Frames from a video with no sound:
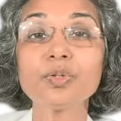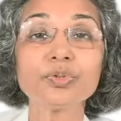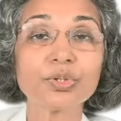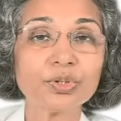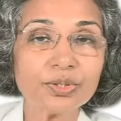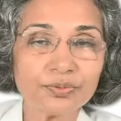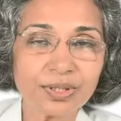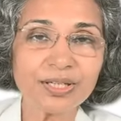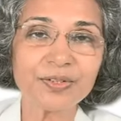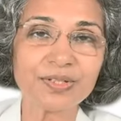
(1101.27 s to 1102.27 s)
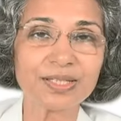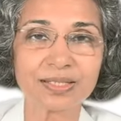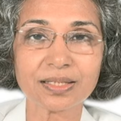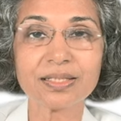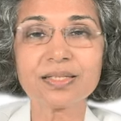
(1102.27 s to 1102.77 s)
to 25
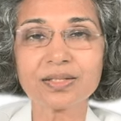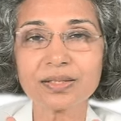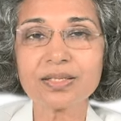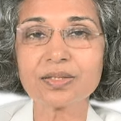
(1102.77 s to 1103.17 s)
years. That is